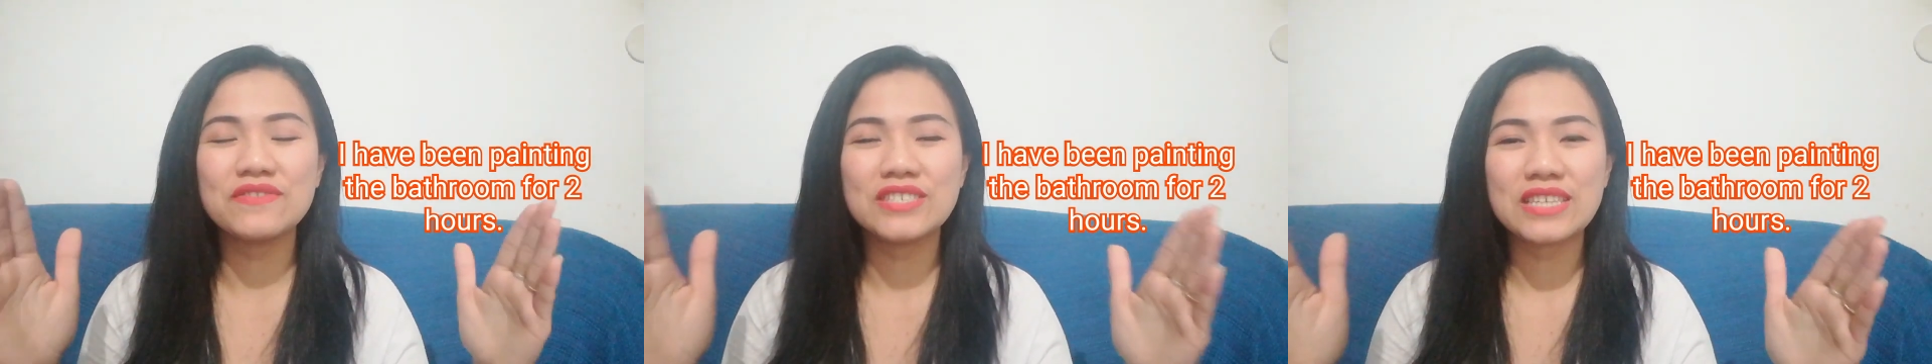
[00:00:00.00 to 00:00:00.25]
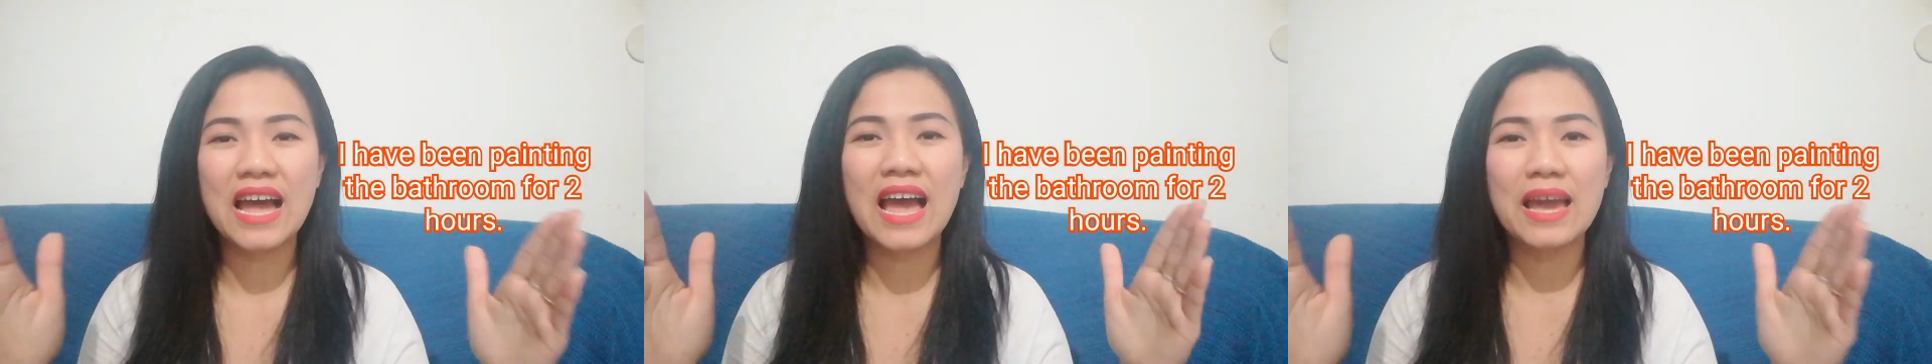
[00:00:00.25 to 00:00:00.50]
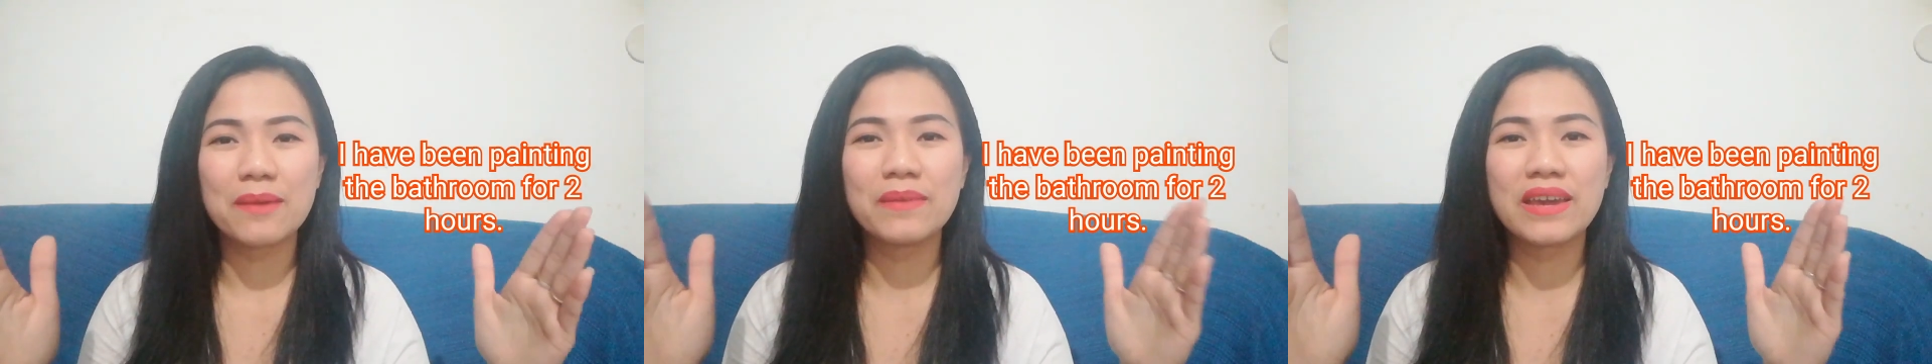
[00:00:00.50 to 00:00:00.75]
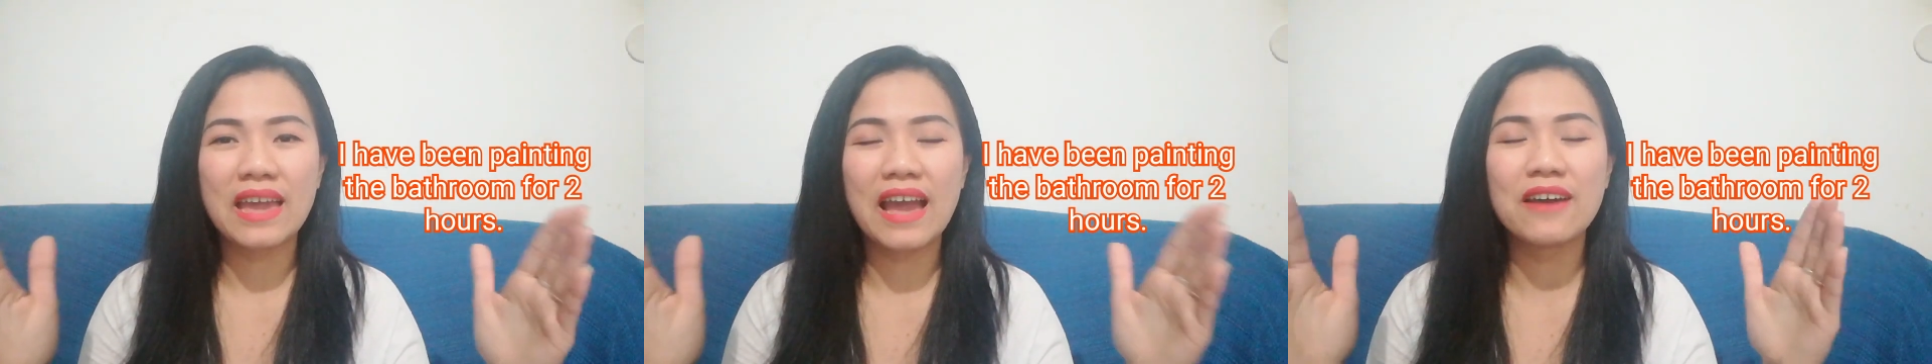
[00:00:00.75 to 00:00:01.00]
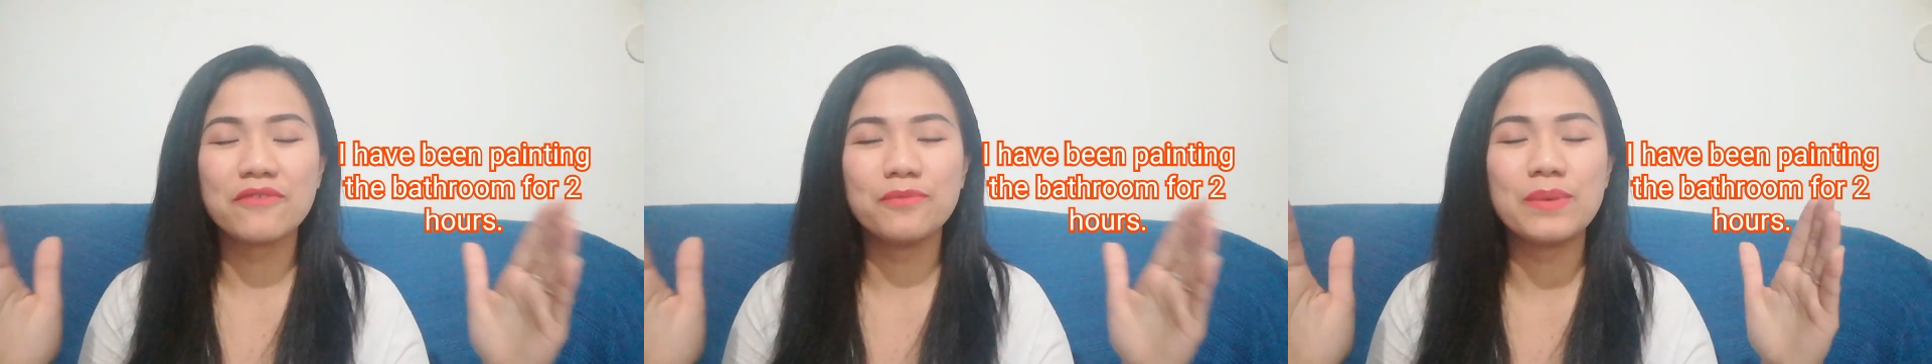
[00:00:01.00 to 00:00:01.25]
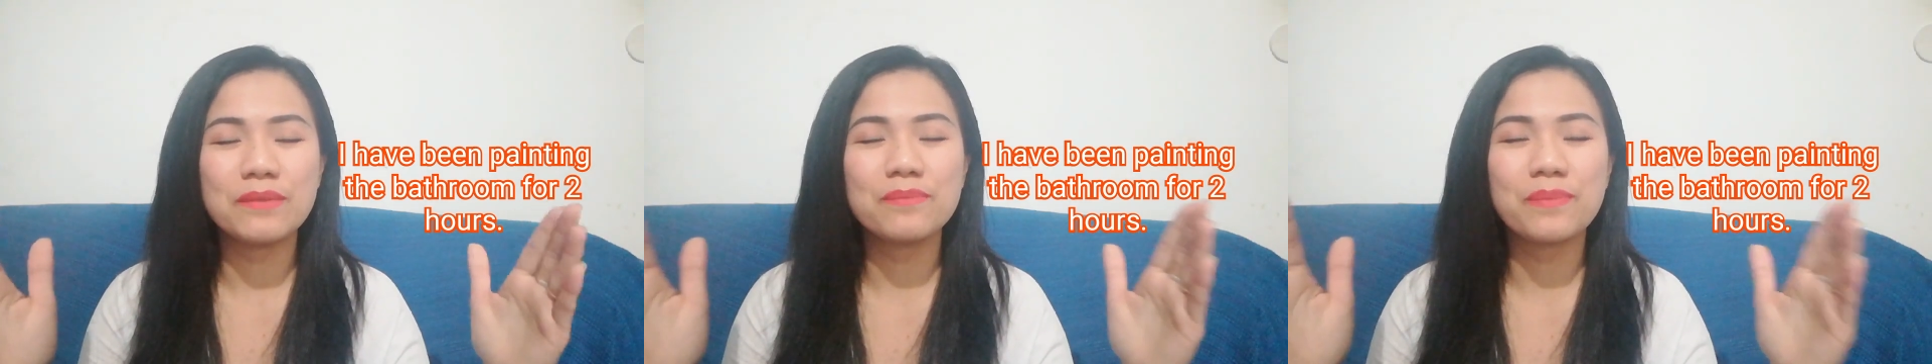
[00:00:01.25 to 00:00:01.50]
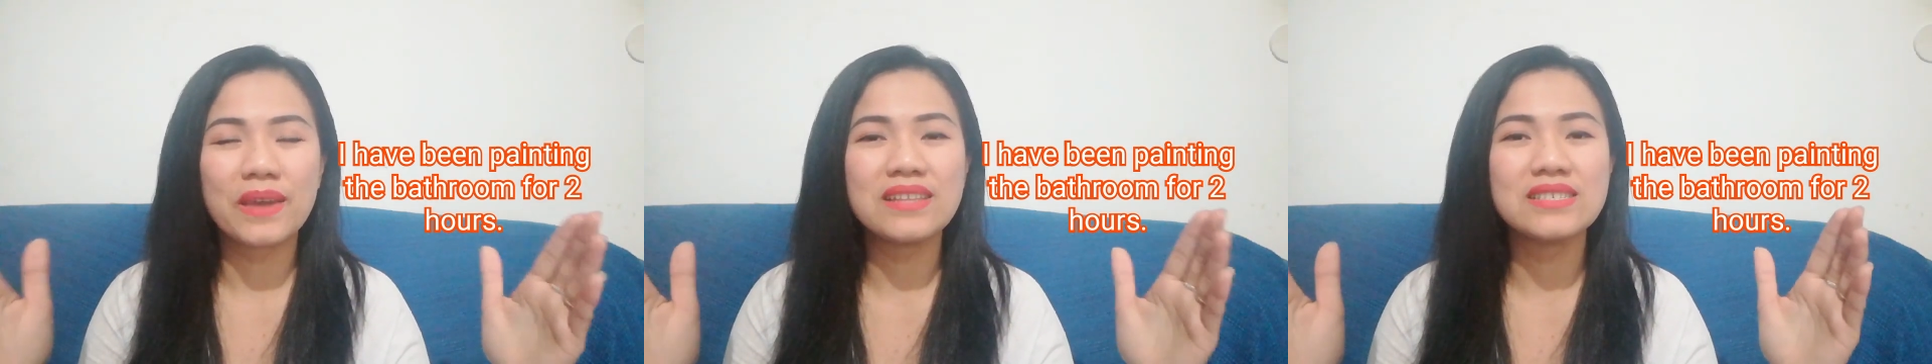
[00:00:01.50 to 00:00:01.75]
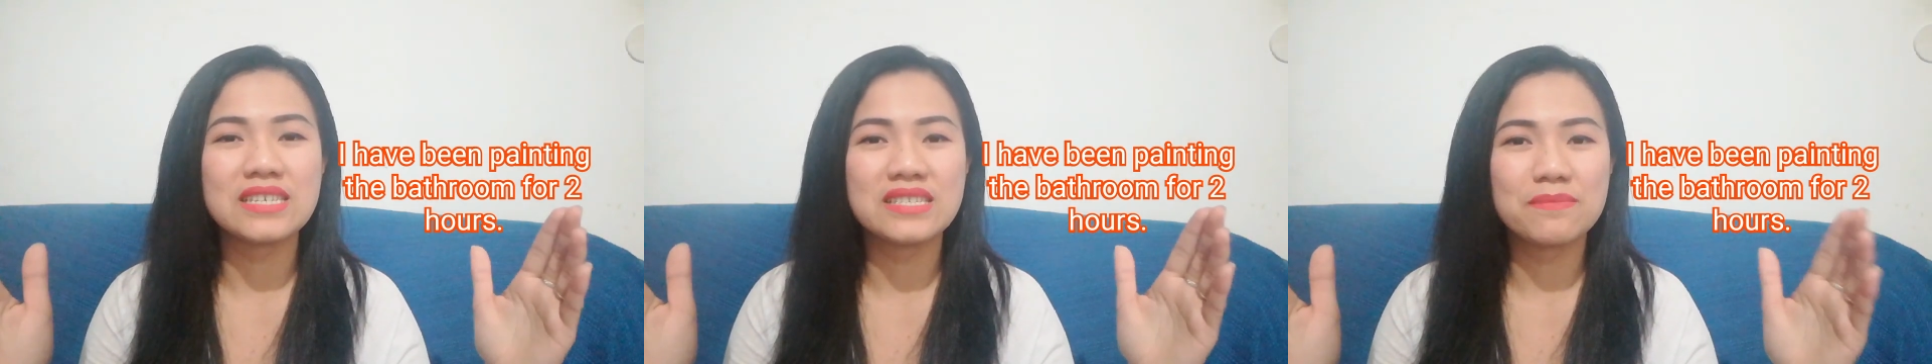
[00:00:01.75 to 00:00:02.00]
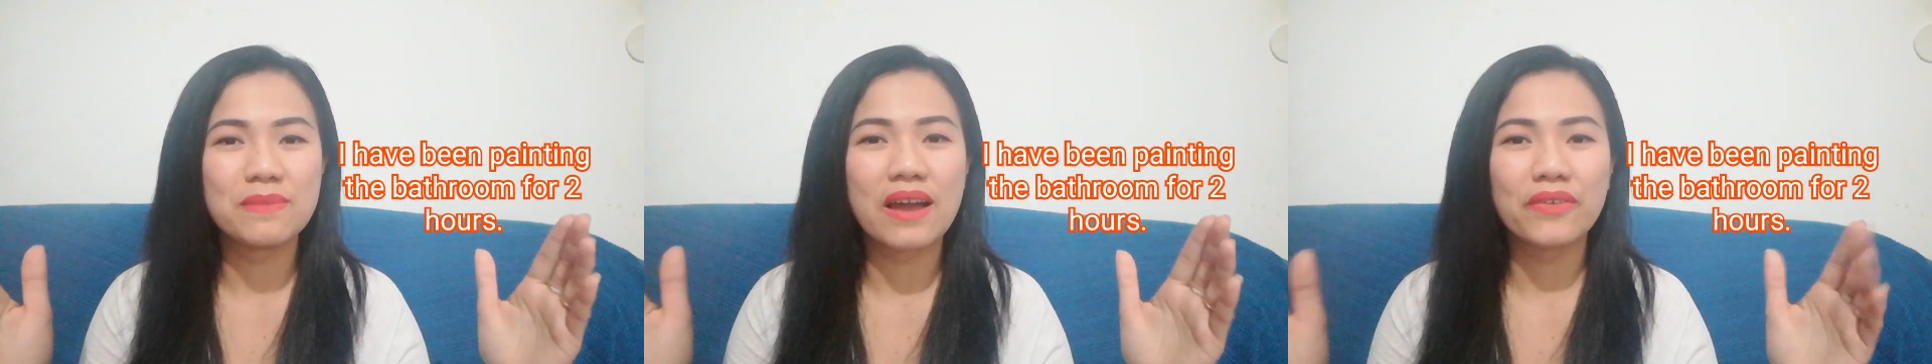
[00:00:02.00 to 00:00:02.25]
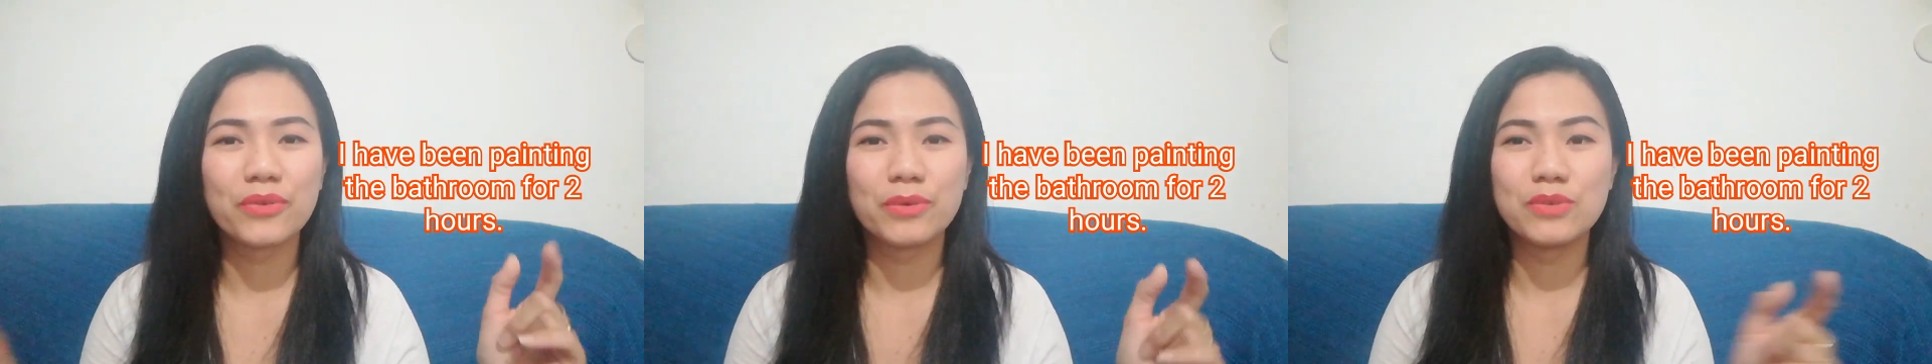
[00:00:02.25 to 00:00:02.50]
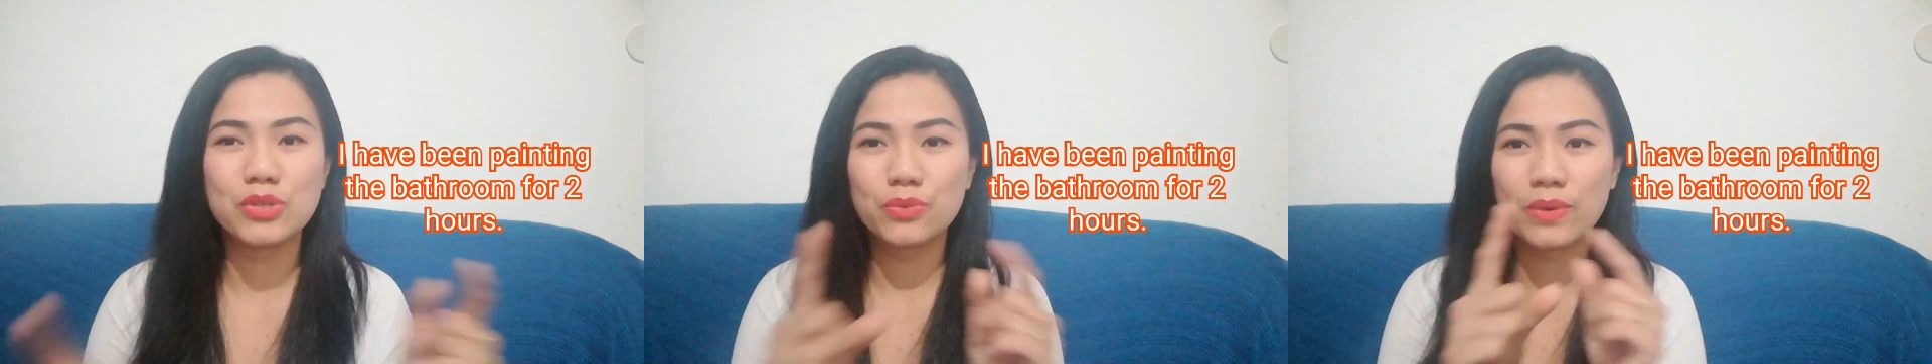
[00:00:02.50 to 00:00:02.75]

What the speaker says: of time I have been painting the bathroom is